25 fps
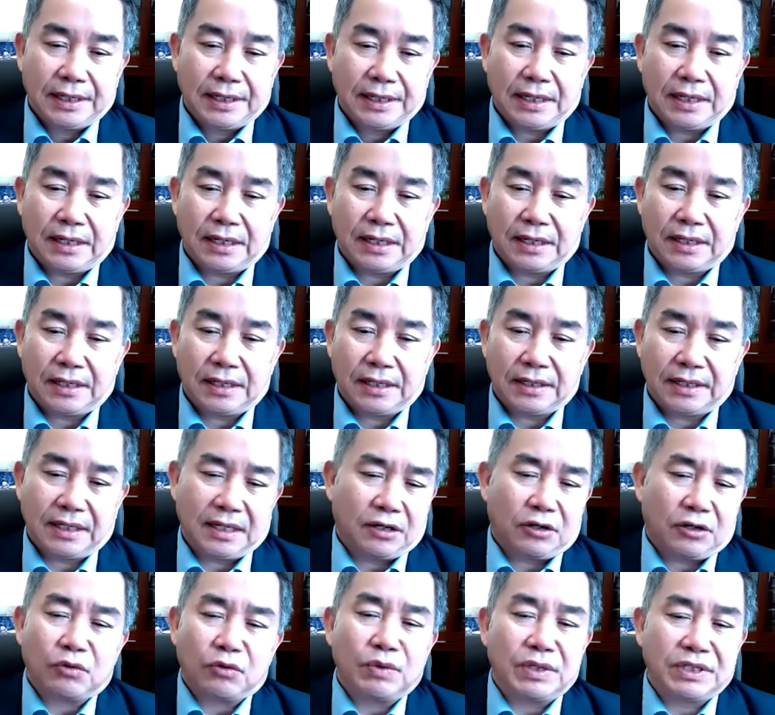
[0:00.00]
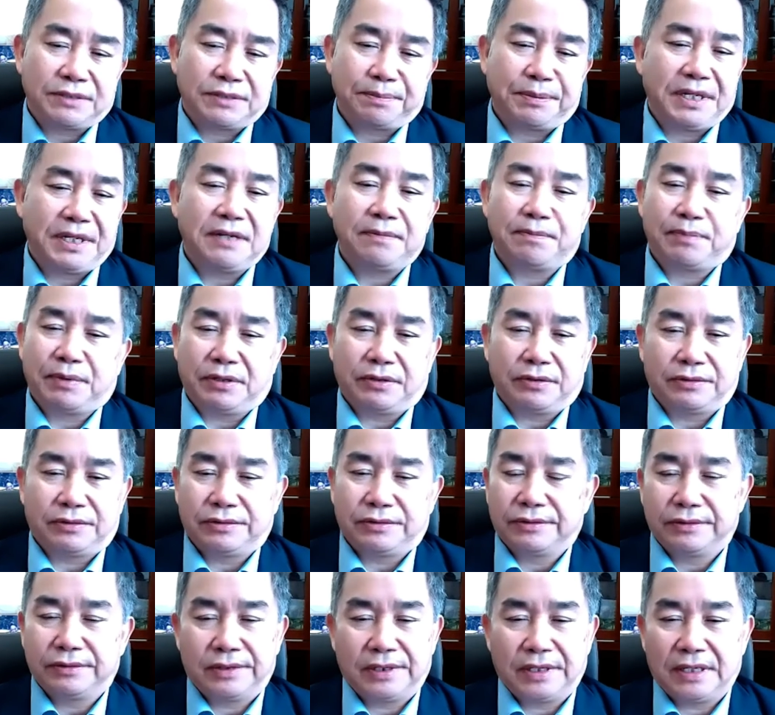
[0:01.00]
there are always
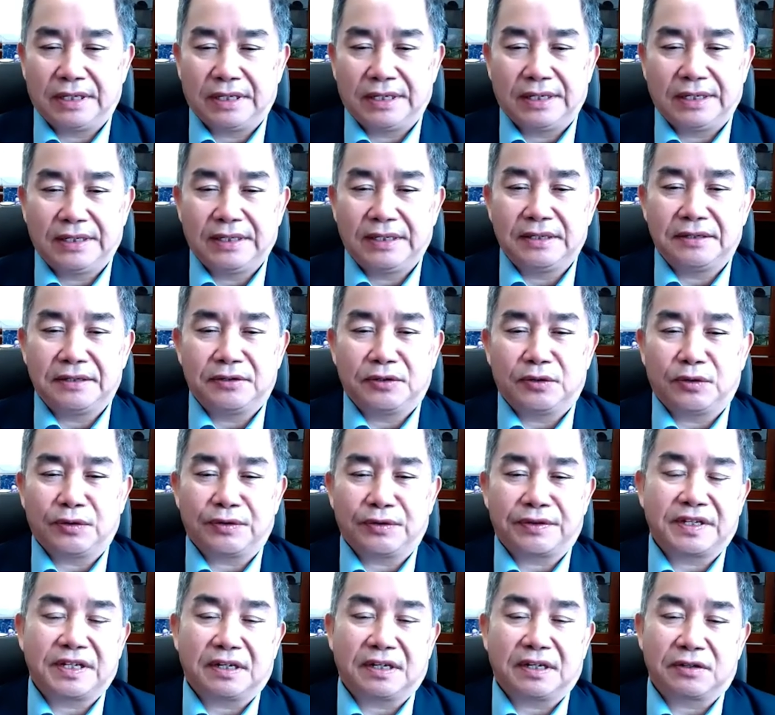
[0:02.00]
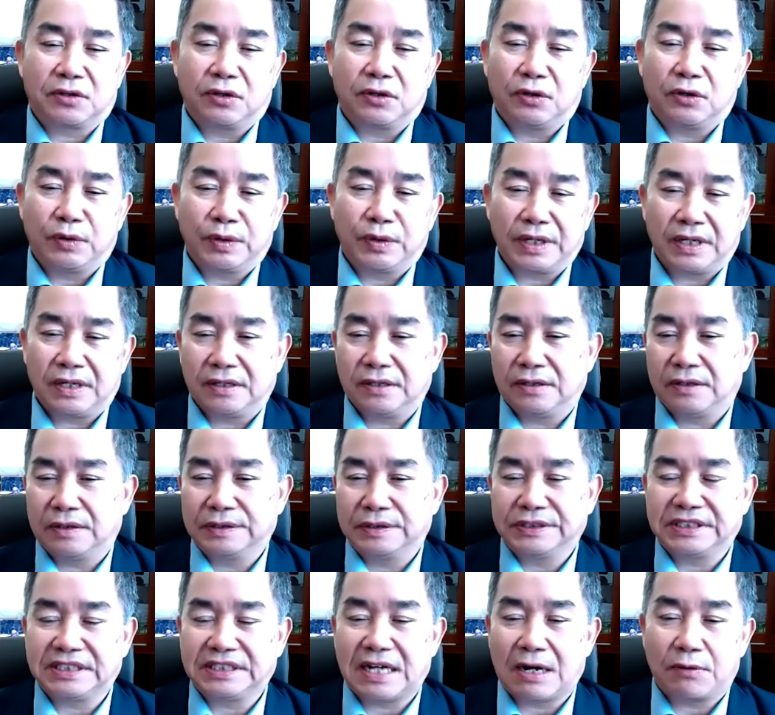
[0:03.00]
people in North Dakota
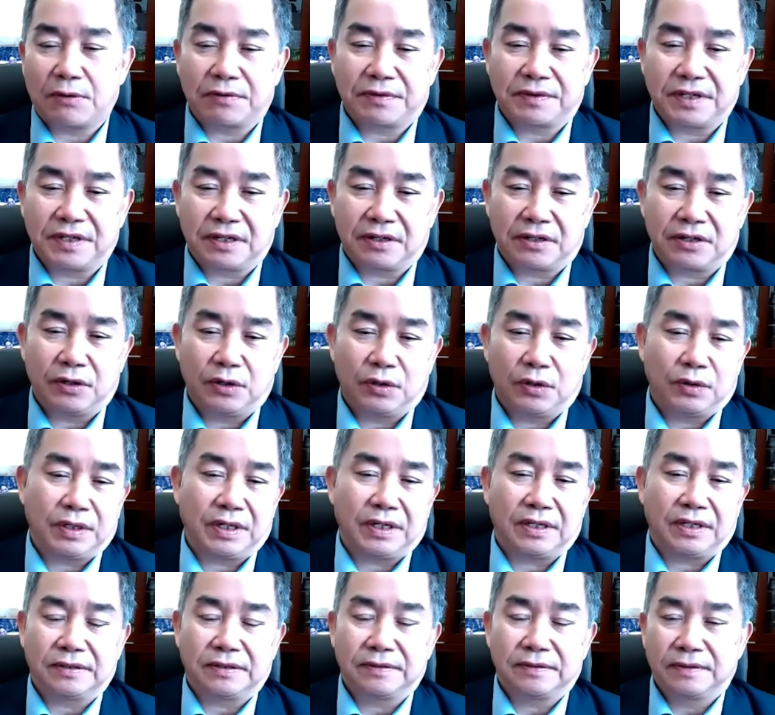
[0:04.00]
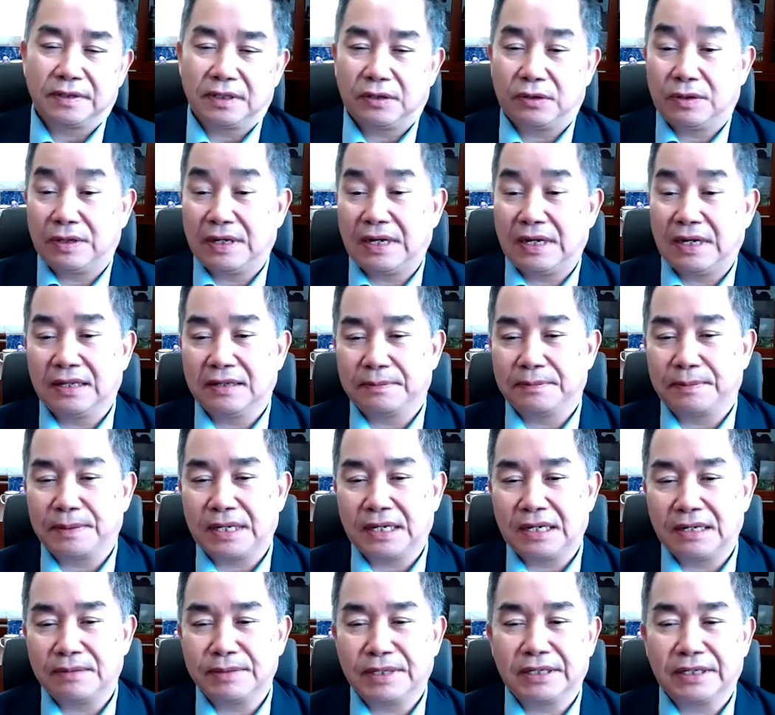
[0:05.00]
or South Dakota or
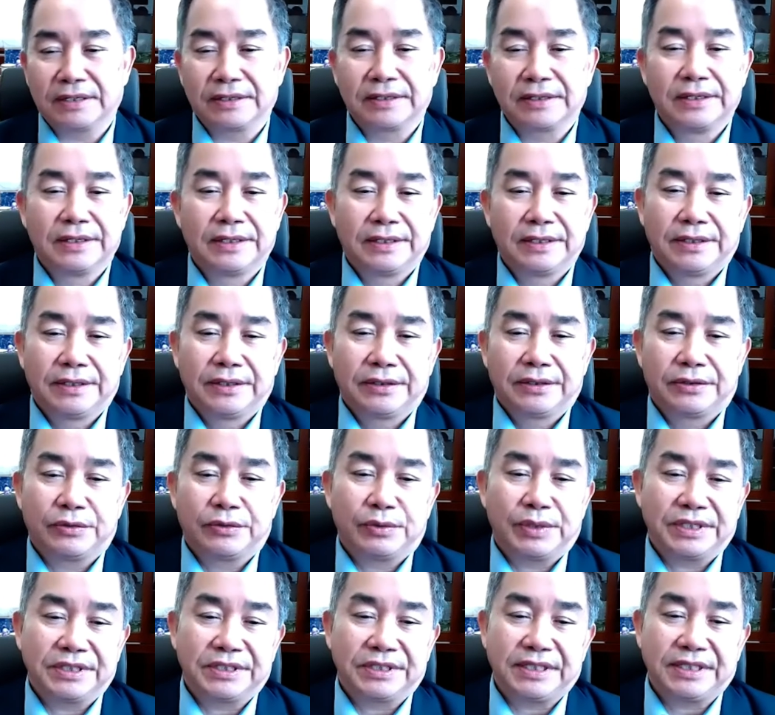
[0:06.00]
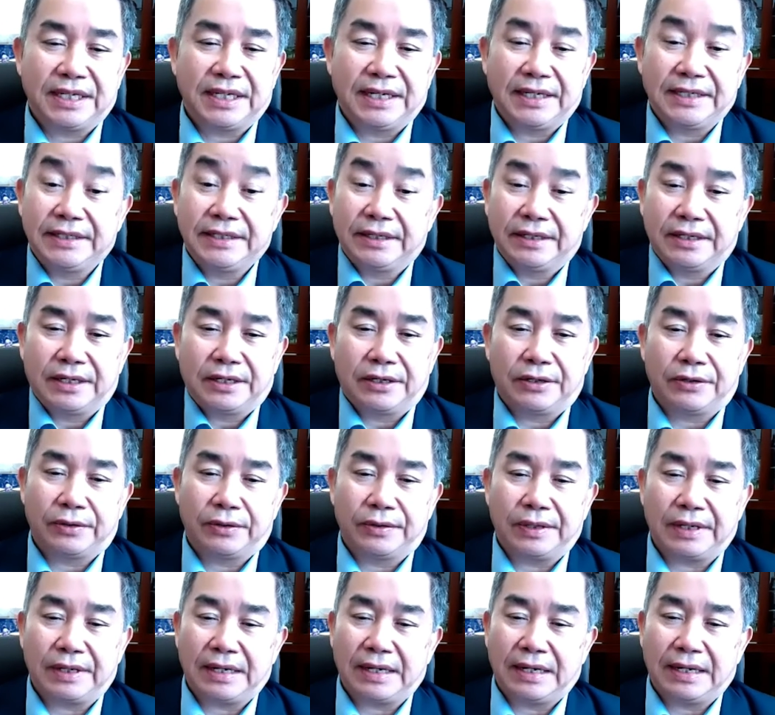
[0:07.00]
Alabama who will say,
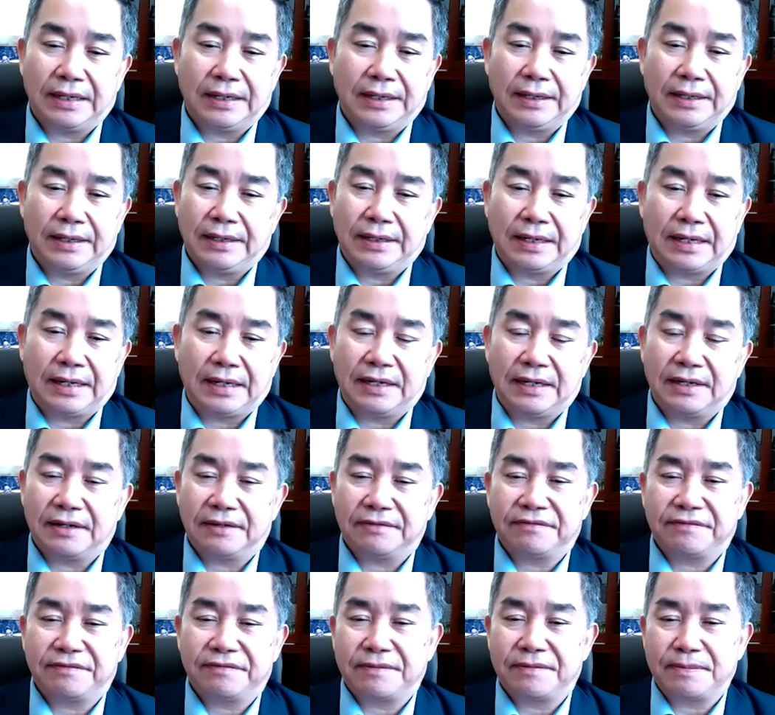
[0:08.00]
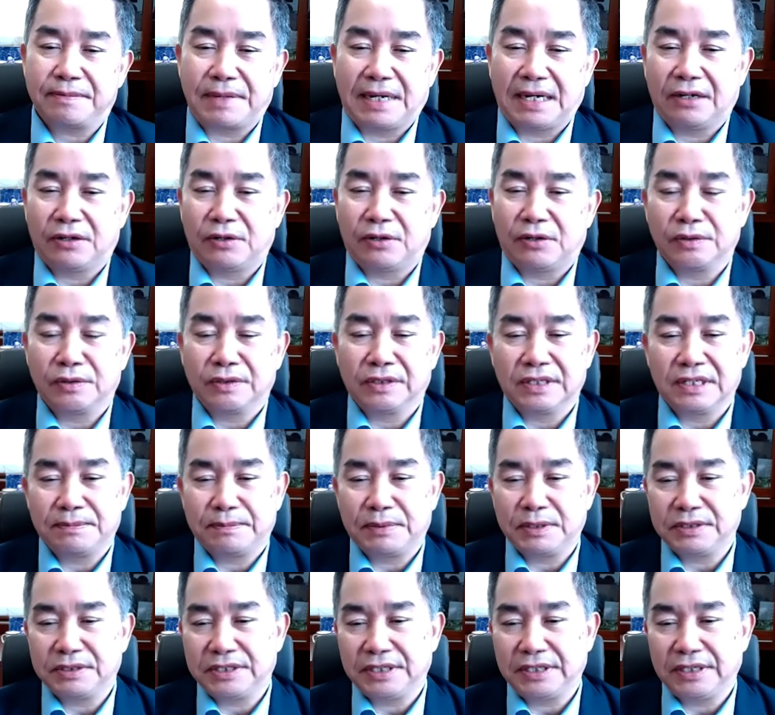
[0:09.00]
I have my own
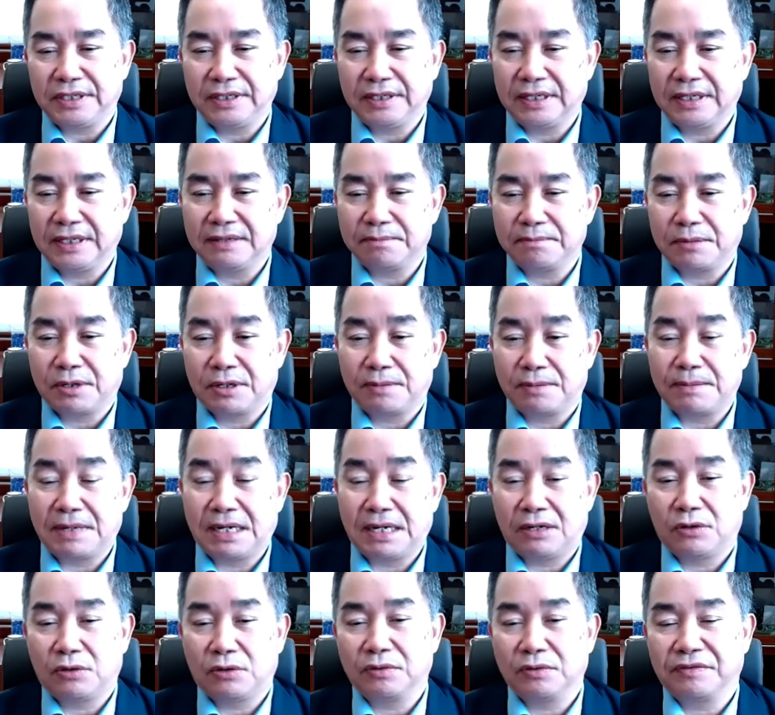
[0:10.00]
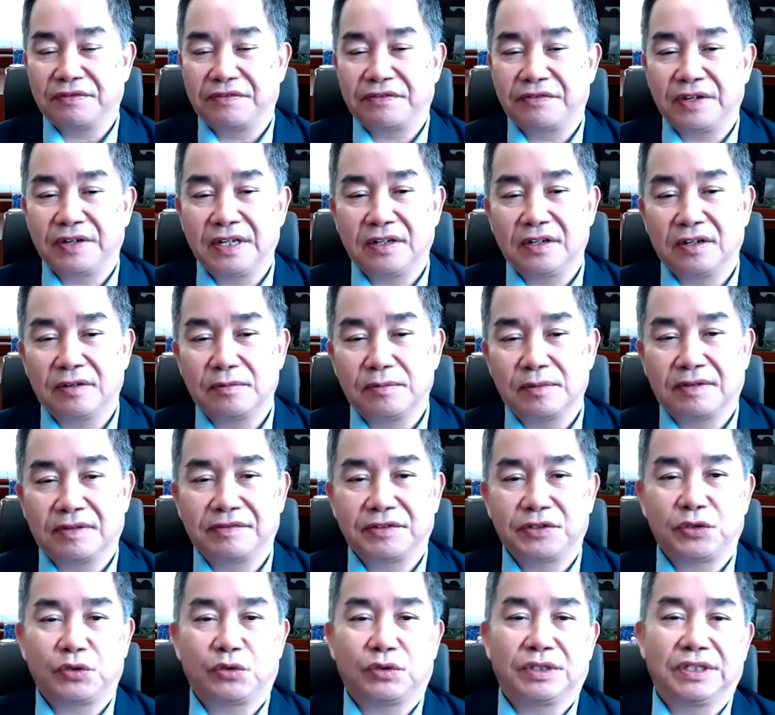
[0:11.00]
liberty and my own freedom of
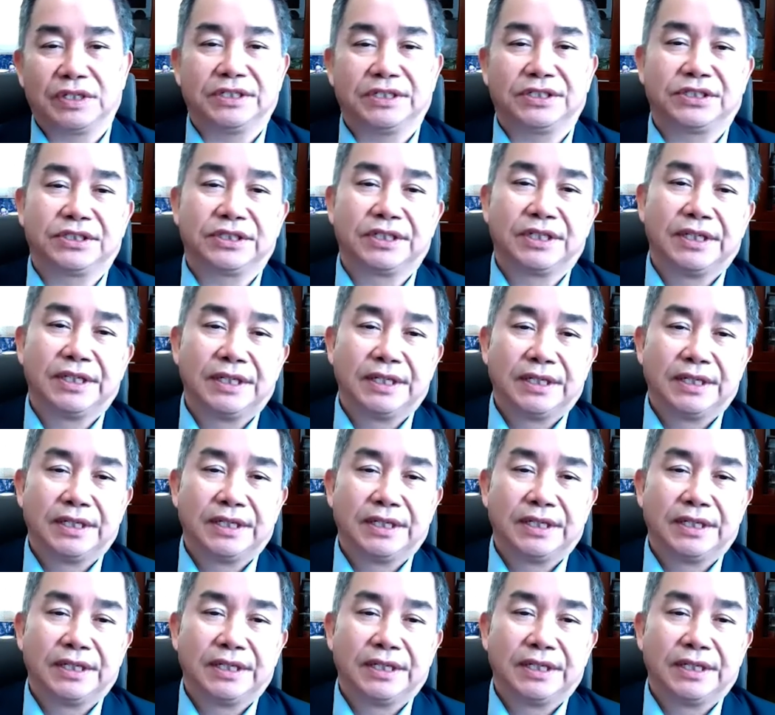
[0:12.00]
choice.